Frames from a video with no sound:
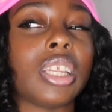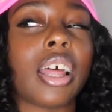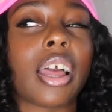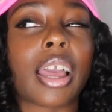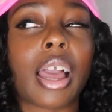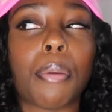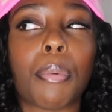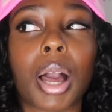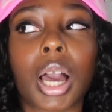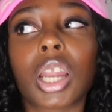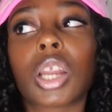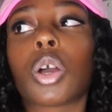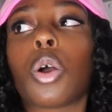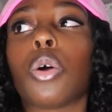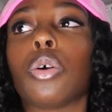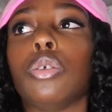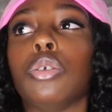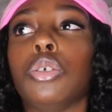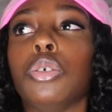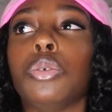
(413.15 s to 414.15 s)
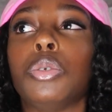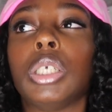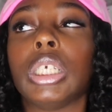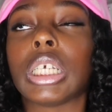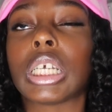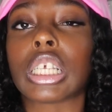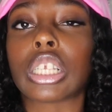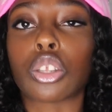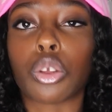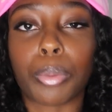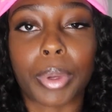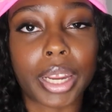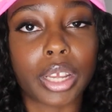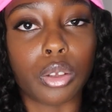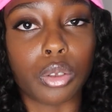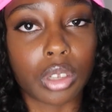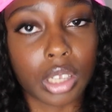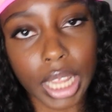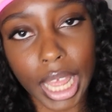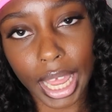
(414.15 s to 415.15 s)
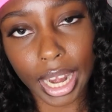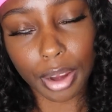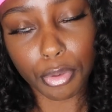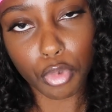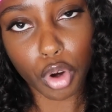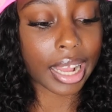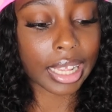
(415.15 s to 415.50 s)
Like, I'm not gonna go on Fuji because nobody uses that anymore.